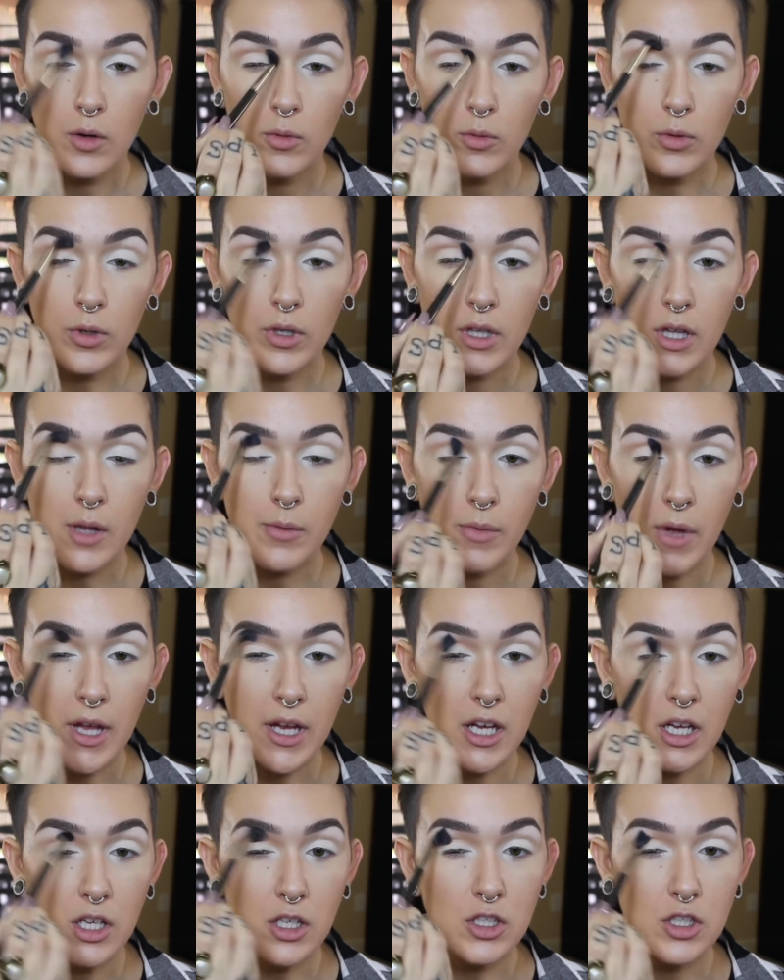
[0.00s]
really
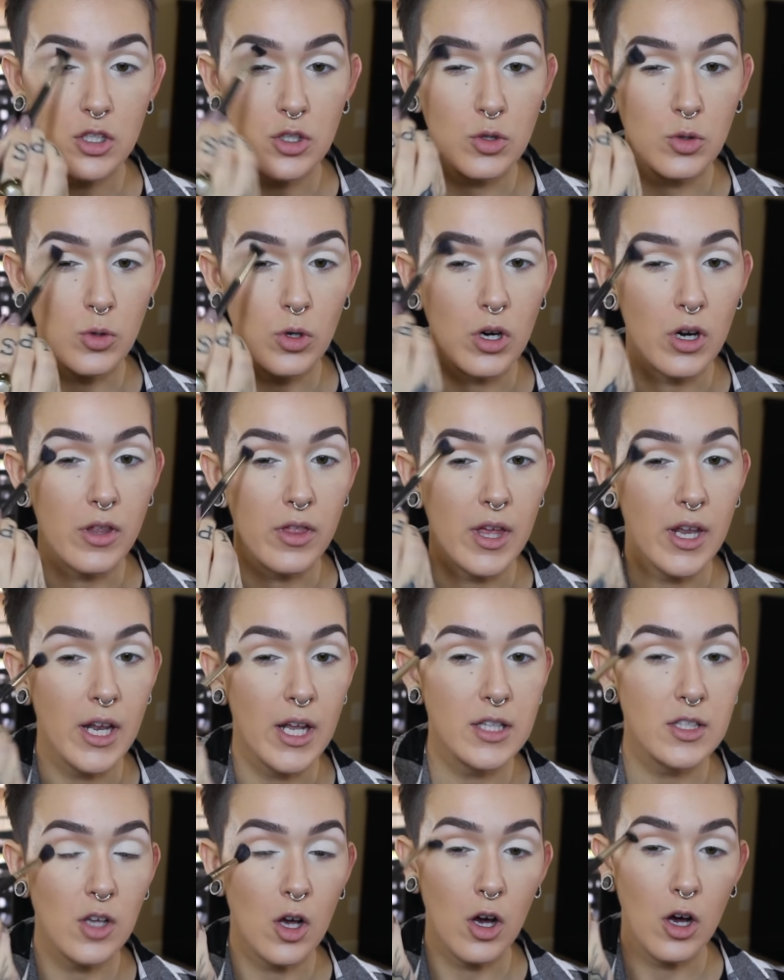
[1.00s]
making sure that
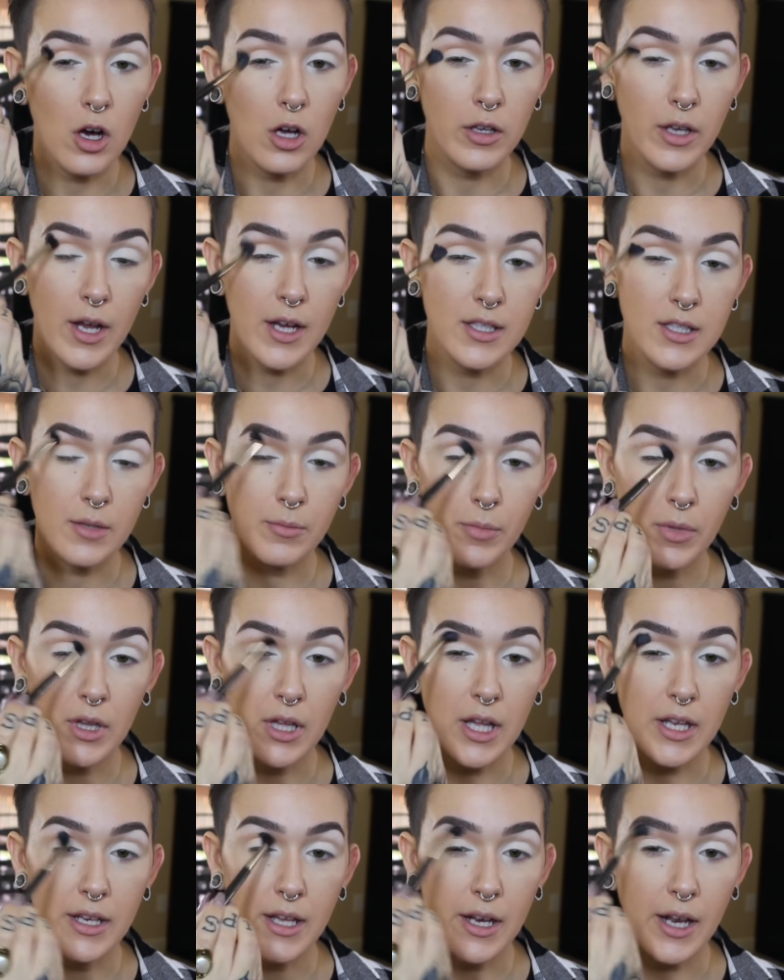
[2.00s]
it's all nice and
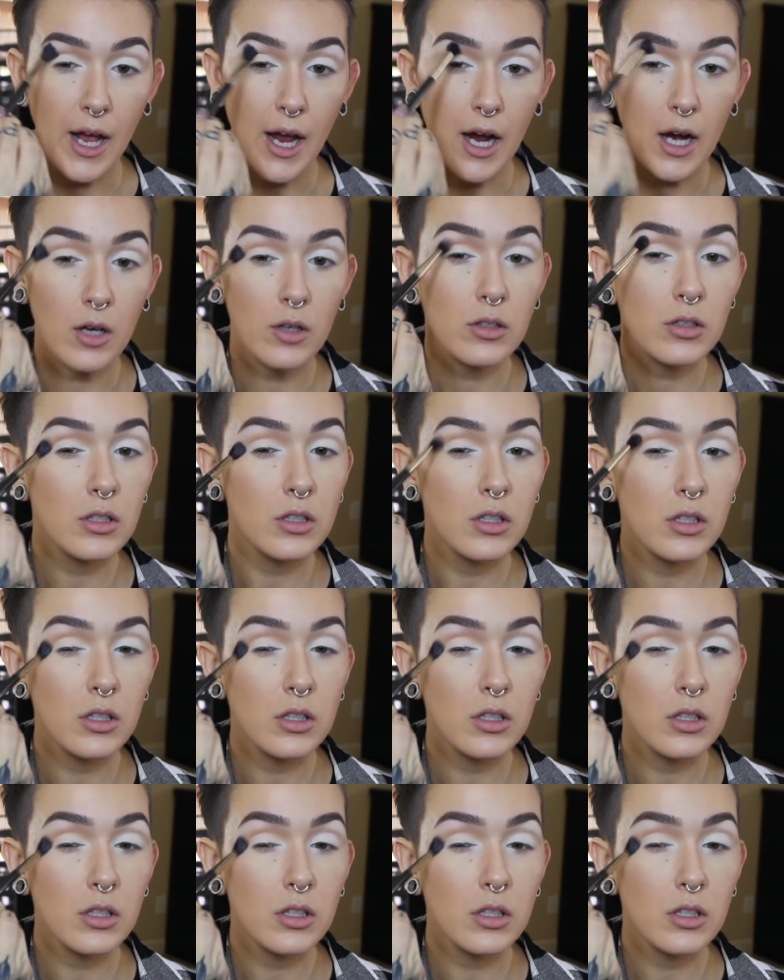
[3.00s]
blended out.